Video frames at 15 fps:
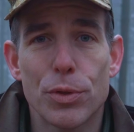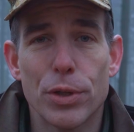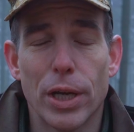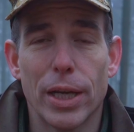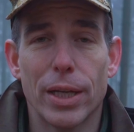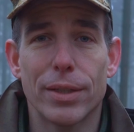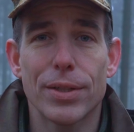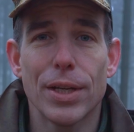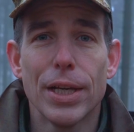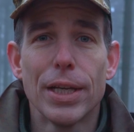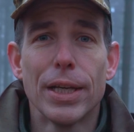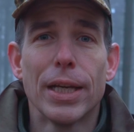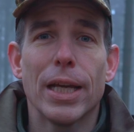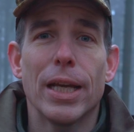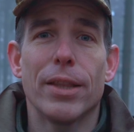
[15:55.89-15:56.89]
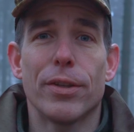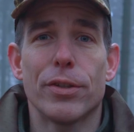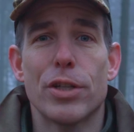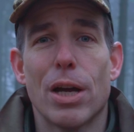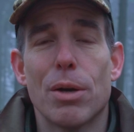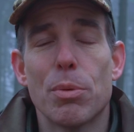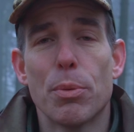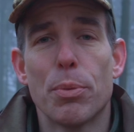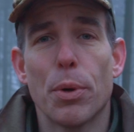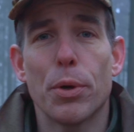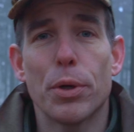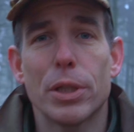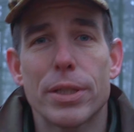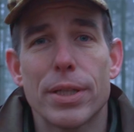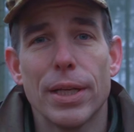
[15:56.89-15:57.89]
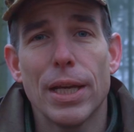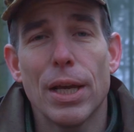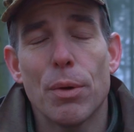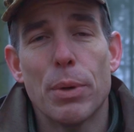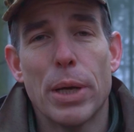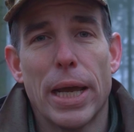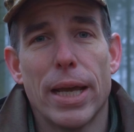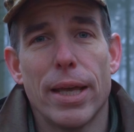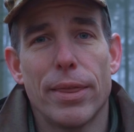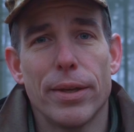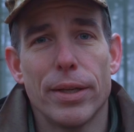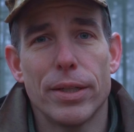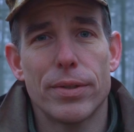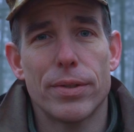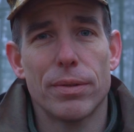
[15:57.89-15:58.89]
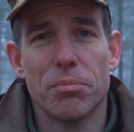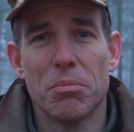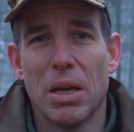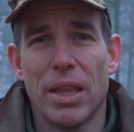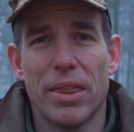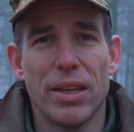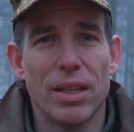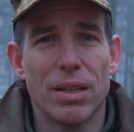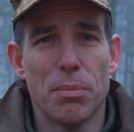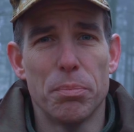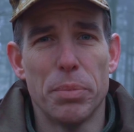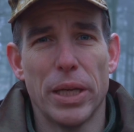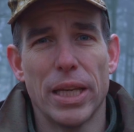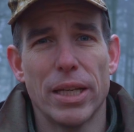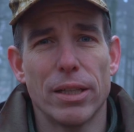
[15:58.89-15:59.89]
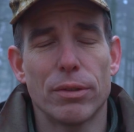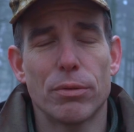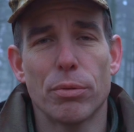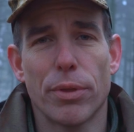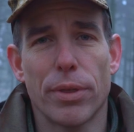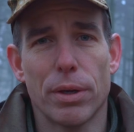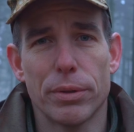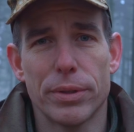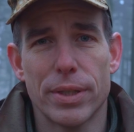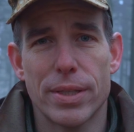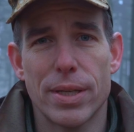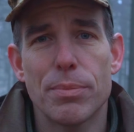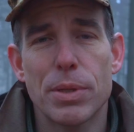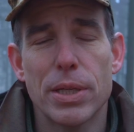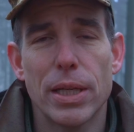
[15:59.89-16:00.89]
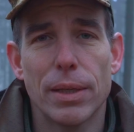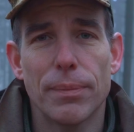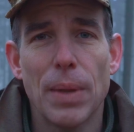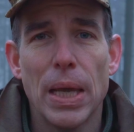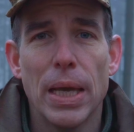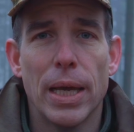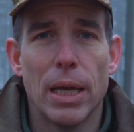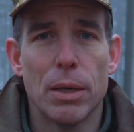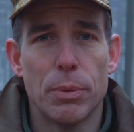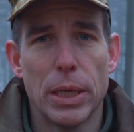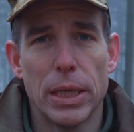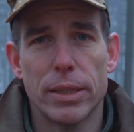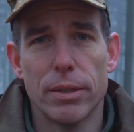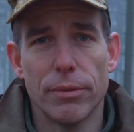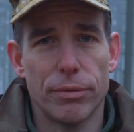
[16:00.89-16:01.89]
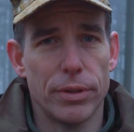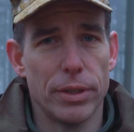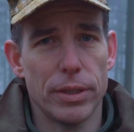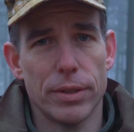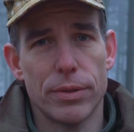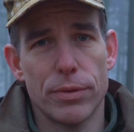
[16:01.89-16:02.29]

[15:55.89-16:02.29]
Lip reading: And in the Java world, we had this, I think, beginning 2000 something, and we had different